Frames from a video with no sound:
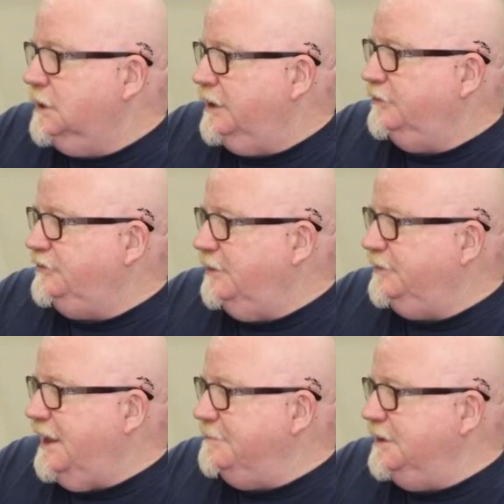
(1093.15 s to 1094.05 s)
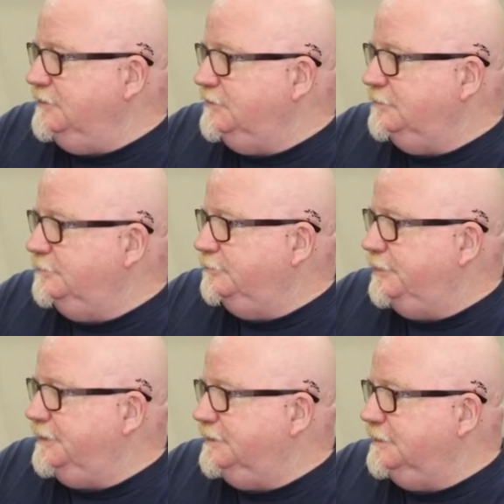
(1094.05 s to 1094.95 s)
I understand what that means,
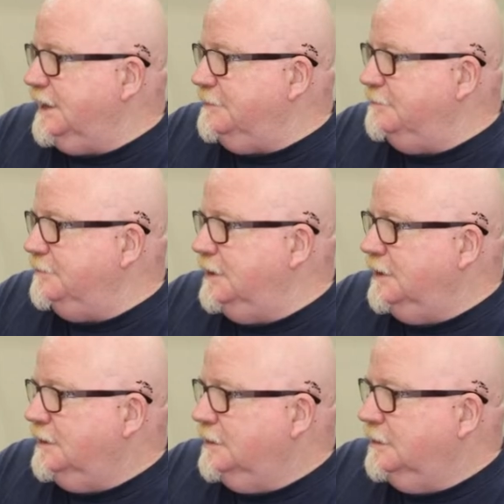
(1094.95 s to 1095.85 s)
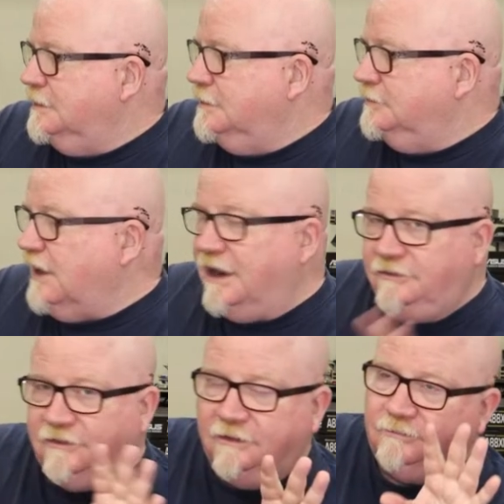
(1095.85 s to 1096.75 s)
but then,
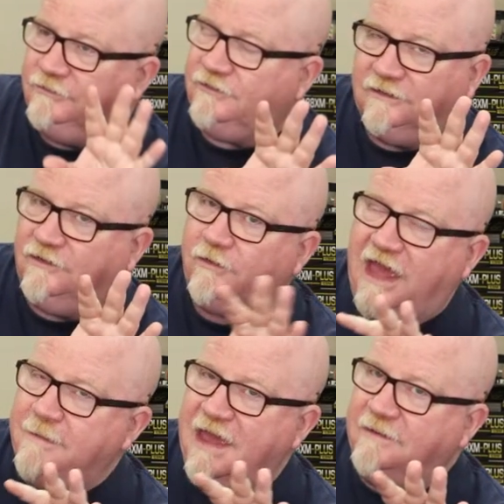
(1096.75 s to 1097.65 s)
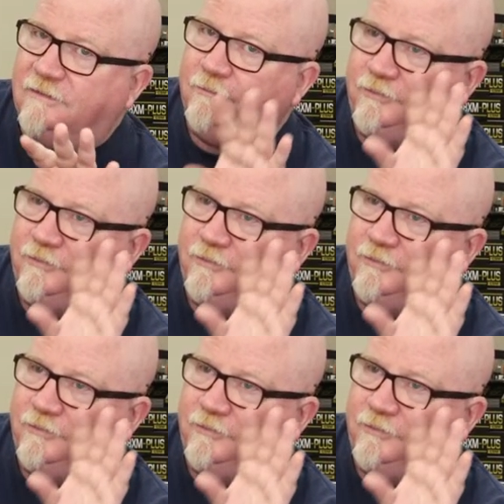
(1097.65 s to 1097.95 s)
Don, it's okay, man.